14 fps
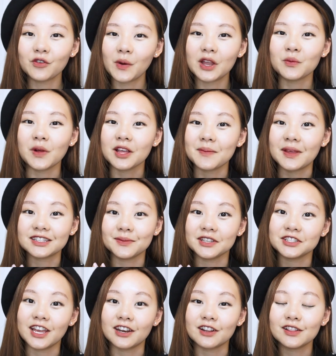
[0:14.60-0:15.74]
and welcome back to my
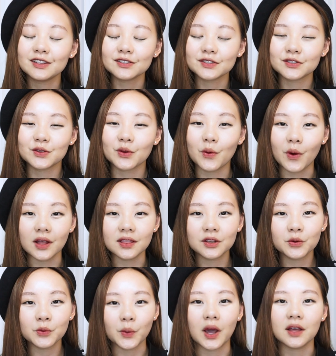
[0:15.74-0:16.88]
channel. So a
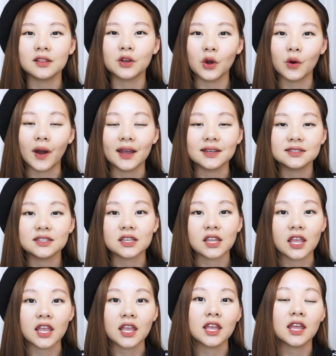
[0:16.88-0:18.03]
little while ago I did
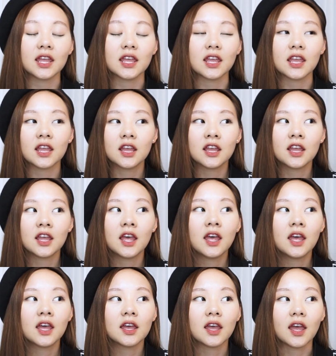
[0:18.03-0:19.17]
a
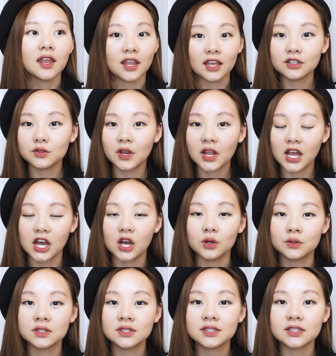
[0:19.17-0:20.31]
an Etude
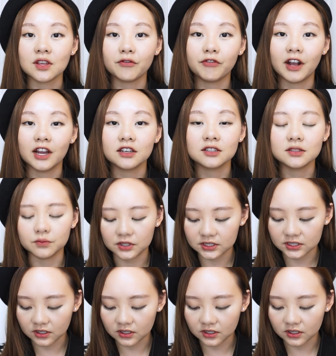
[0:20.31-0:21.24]
House final, what is it